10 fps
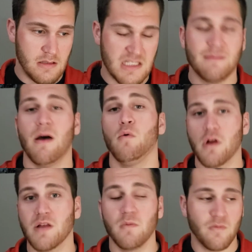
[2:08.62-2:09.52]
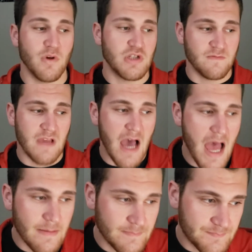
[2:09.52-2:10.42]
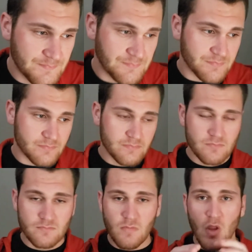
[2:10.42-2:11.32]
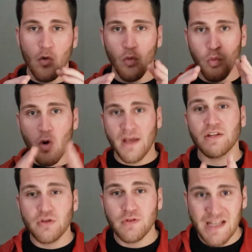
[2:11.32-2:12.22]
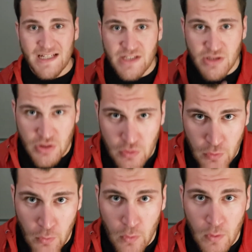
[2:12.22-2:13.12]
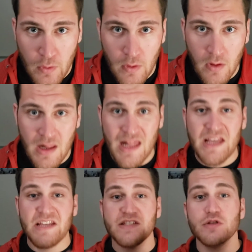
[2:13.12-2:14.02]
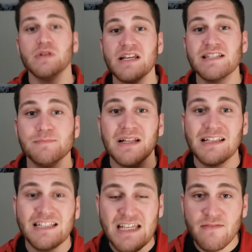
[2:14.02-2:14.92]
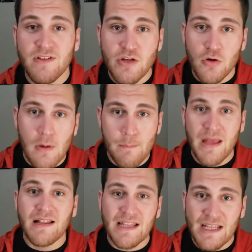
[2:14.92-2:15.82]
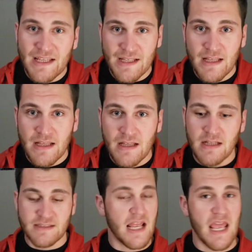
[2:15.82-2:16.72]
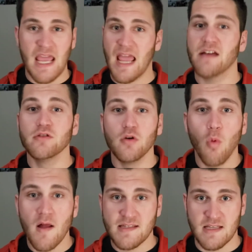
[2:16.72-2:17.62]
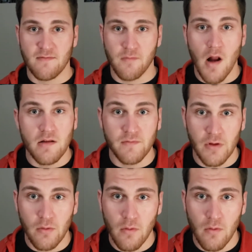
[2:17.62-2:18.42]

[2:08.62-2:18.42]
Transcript: it's about working with what you've got. What you need to do is you need to believe in your ability to handle what's in front of you.